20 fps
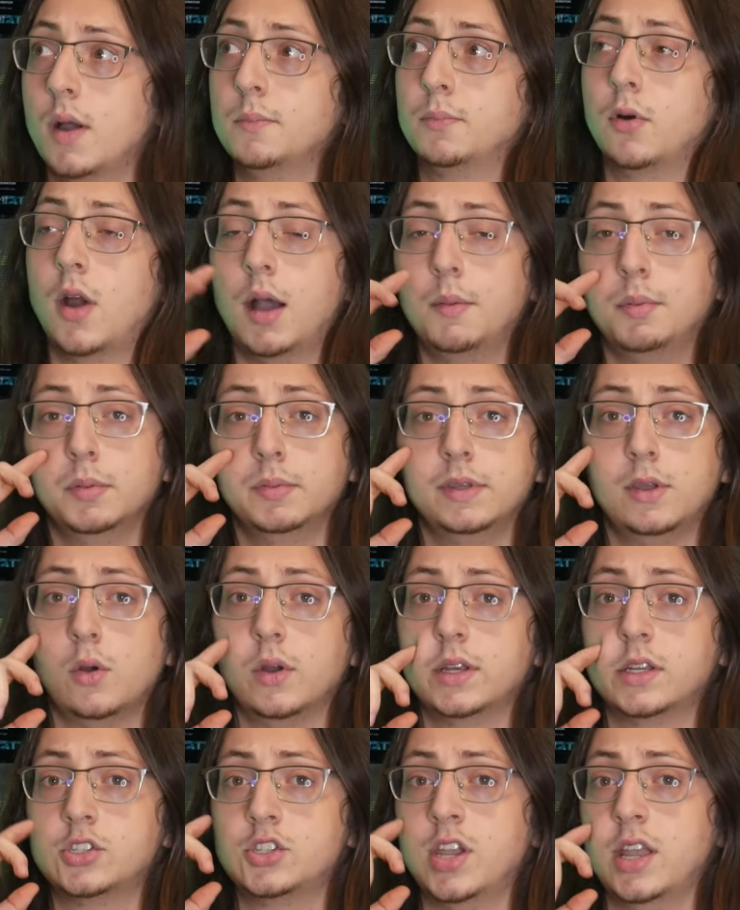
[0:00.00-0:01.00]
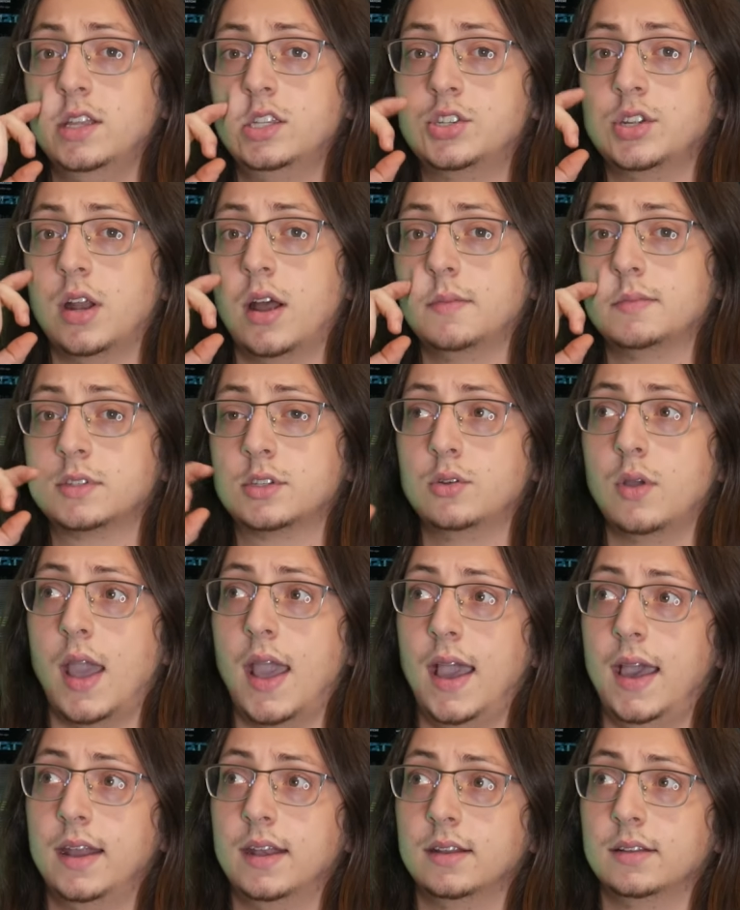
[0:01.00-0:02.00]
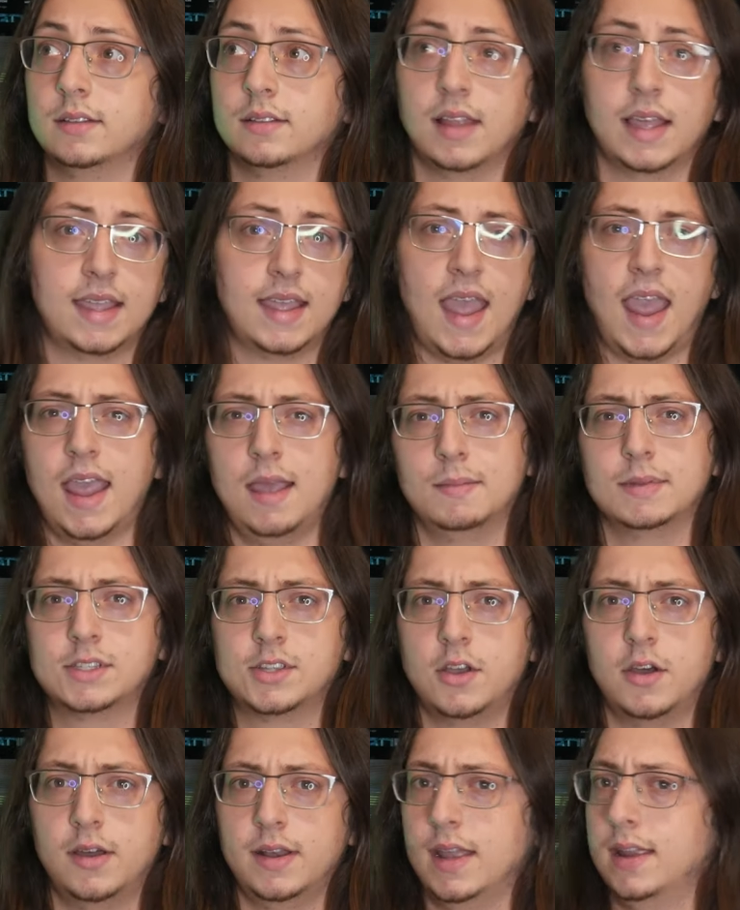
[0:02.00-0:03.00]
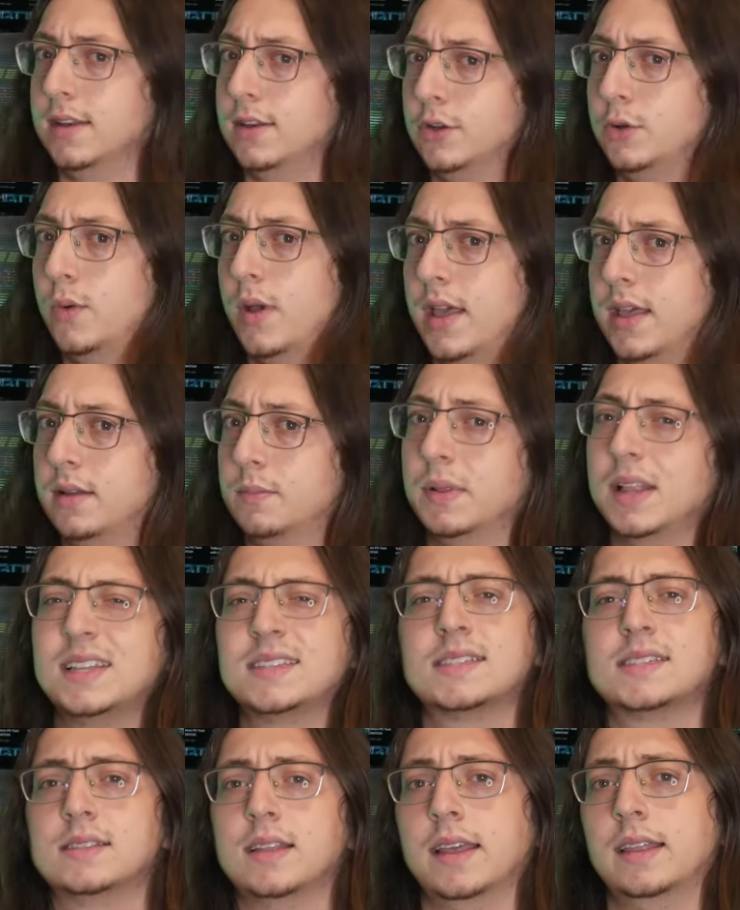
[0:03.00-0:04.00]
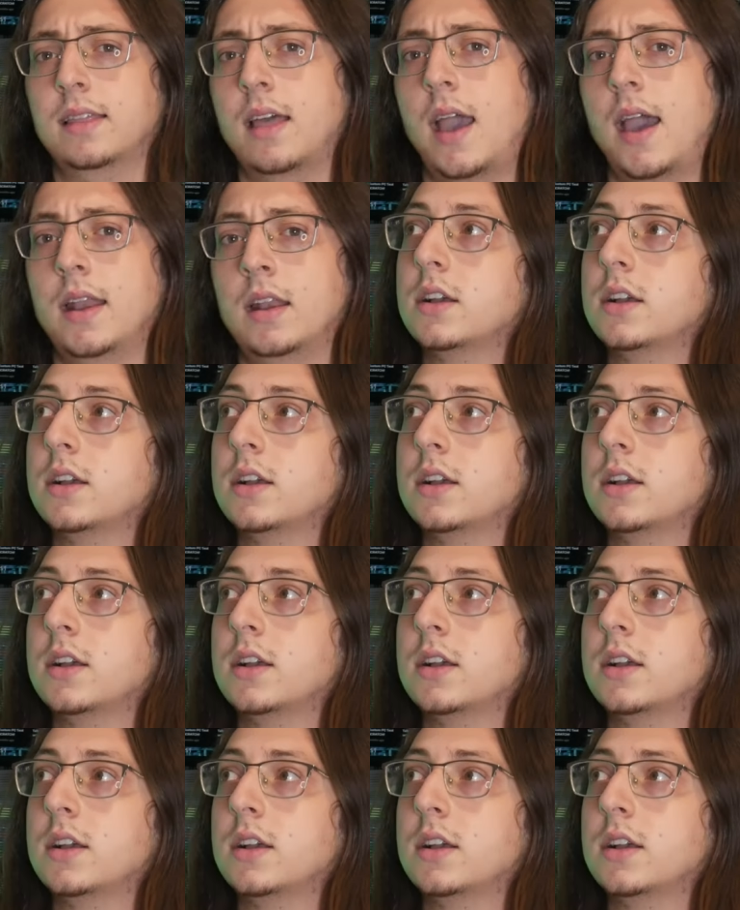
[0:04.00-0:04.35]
I'm probably going to change it up to add like Amazon Amazon and Newegg, places like that,